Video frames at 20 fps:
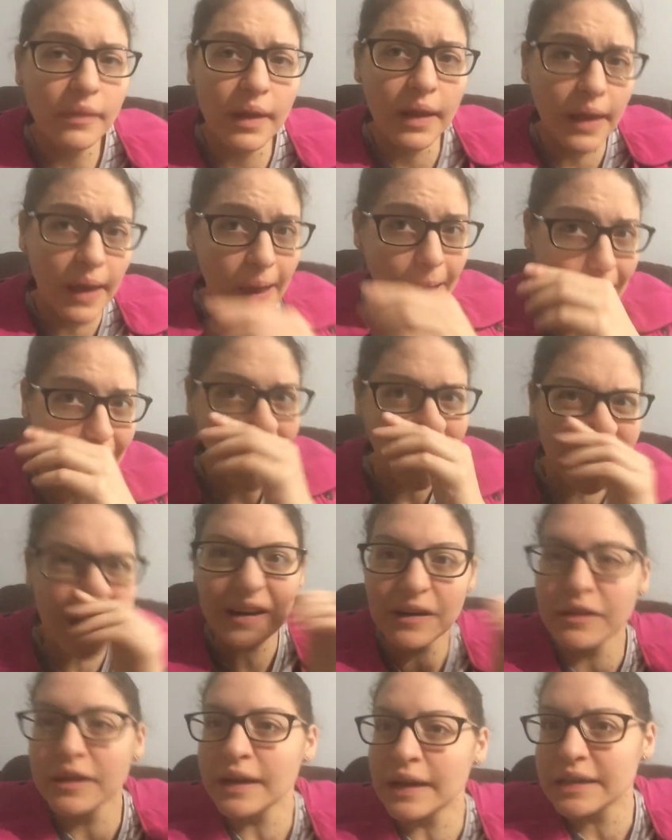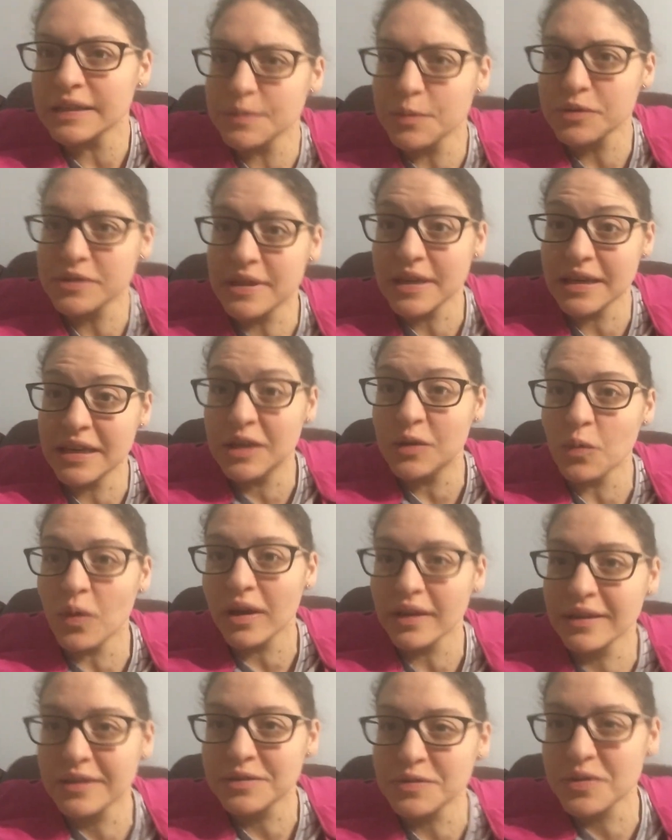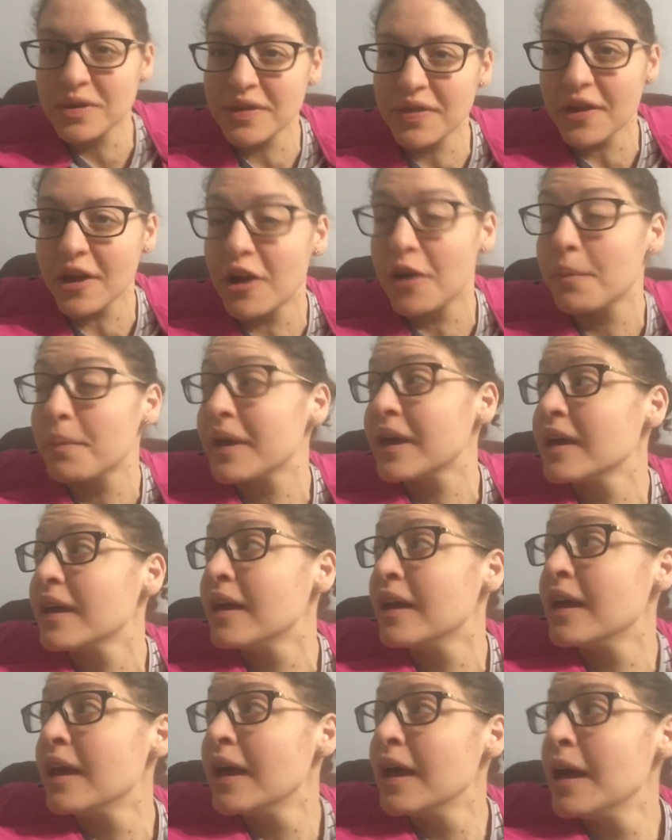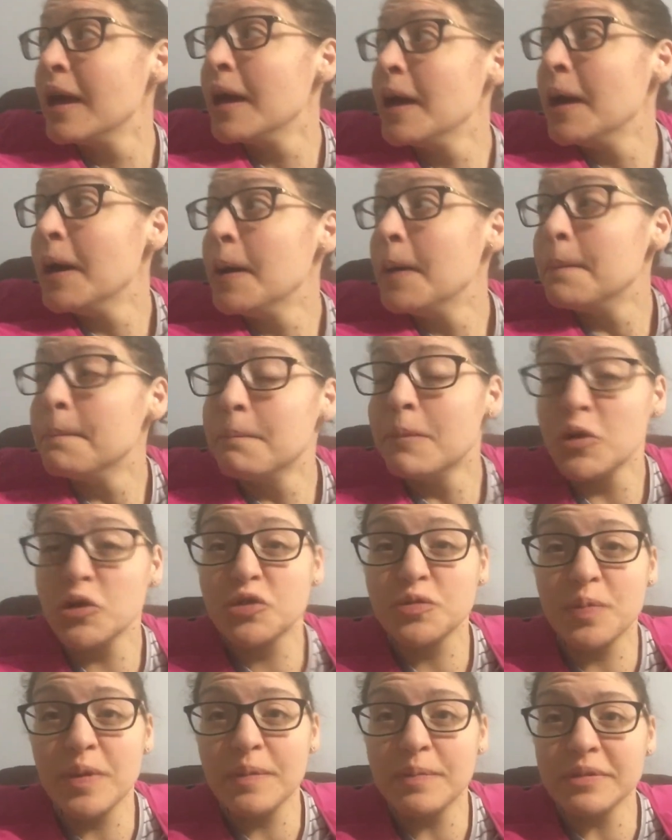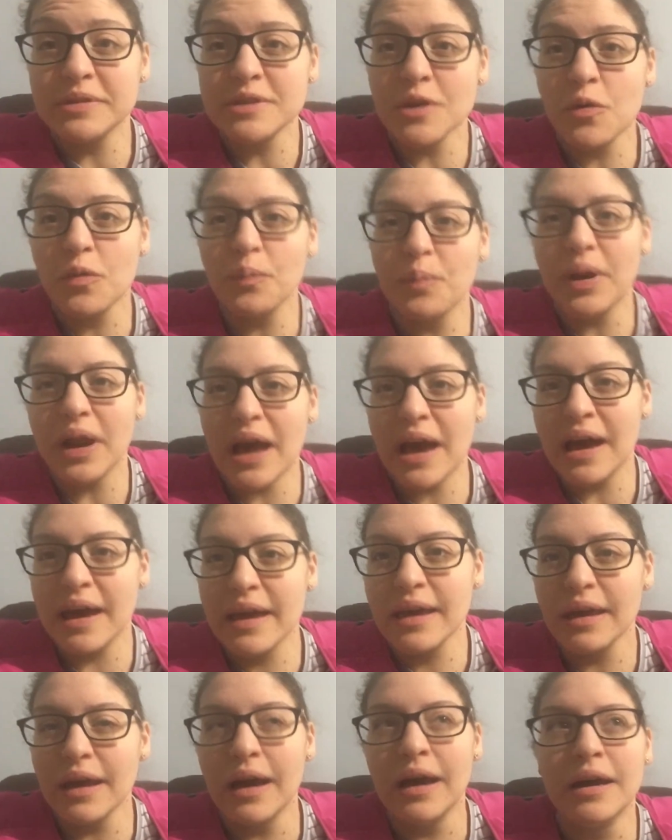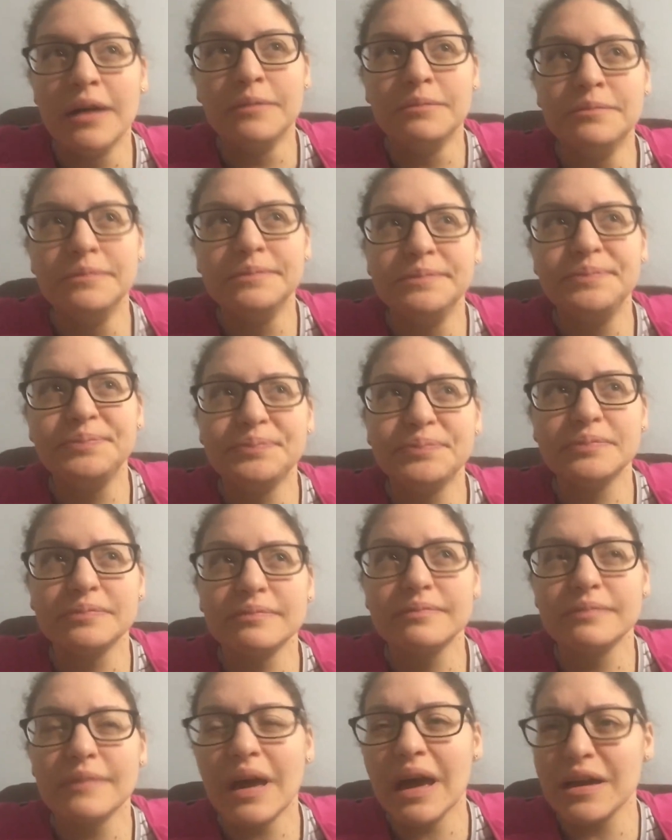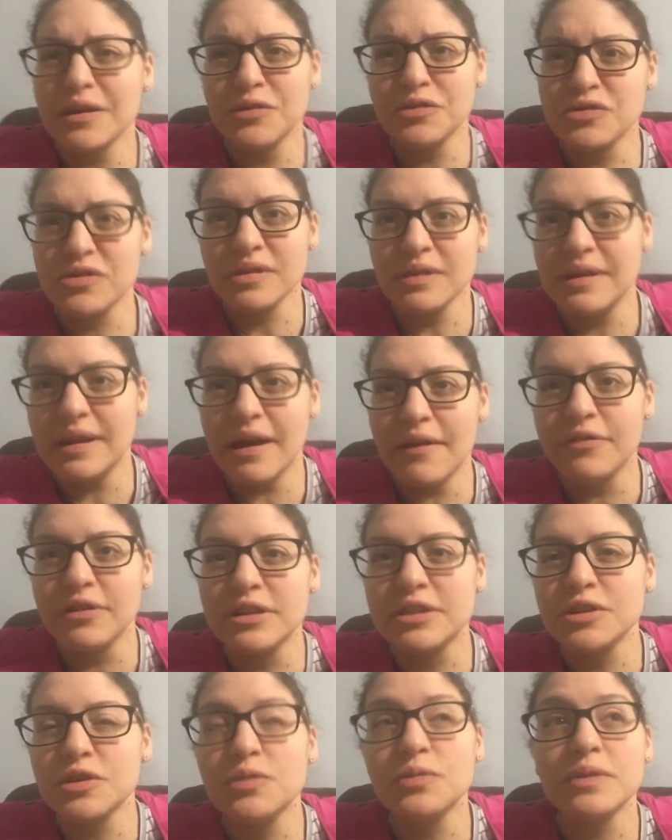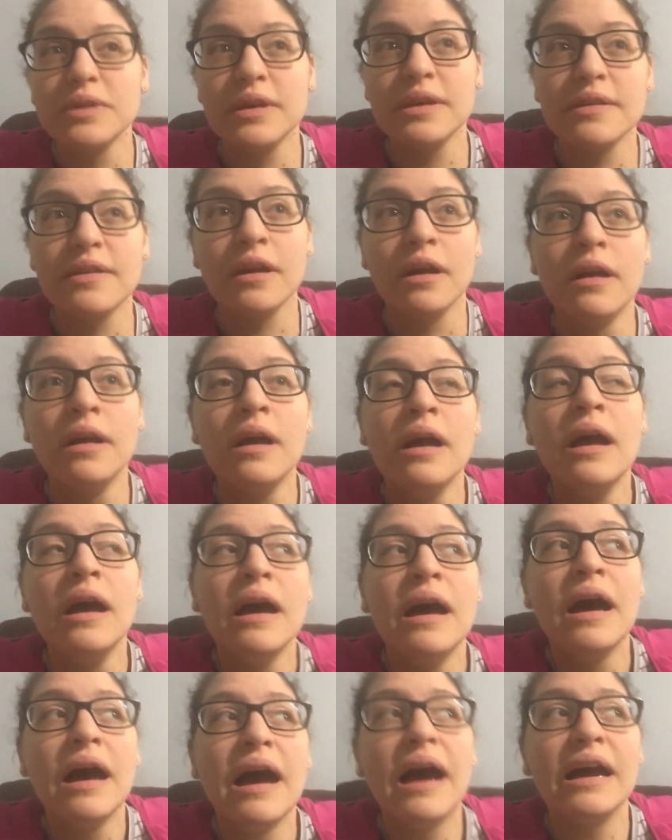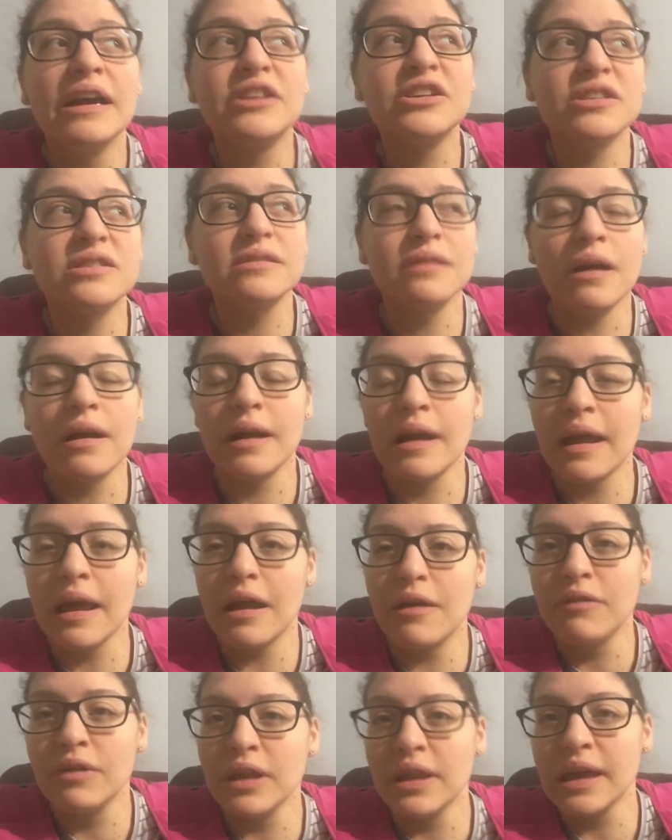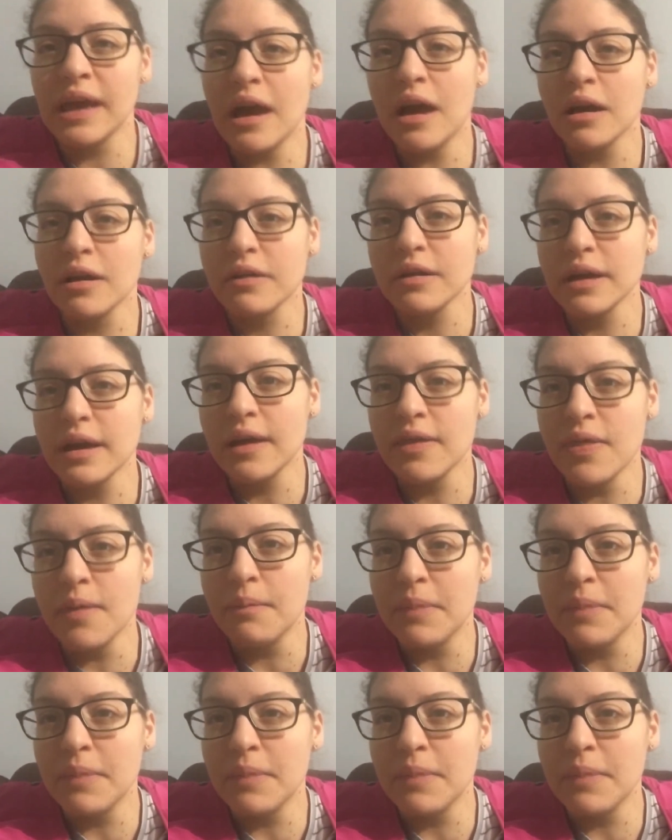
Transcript: Yeah, I know you're not supposed to eat while you do your therapy. Most people don't, but I usually never do either. I just started getting really hungry in the